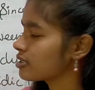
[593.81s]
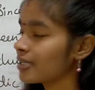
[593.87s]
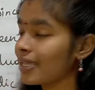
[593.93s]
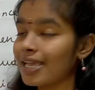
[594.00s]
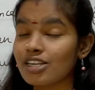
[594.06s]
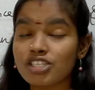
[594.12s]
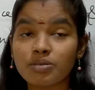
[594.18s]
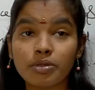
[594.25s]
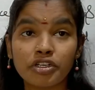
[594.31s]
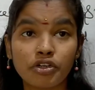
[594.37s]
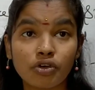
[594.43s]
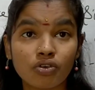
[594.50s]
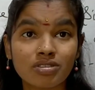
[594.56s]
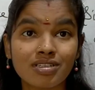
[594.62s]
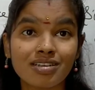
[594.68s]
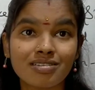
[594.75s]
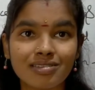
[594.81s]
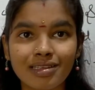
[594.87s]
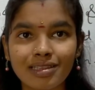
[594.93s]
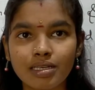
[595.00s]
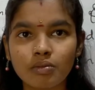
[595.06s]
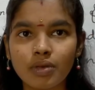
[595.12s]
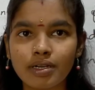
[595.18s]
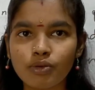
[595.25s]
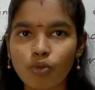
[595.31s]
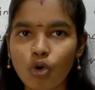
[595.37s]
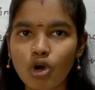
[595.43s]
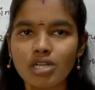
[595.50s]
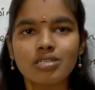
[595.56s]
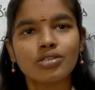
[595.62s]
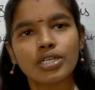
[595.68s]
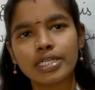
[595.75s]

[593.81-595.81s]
Calcium hydroxide is nothing but what?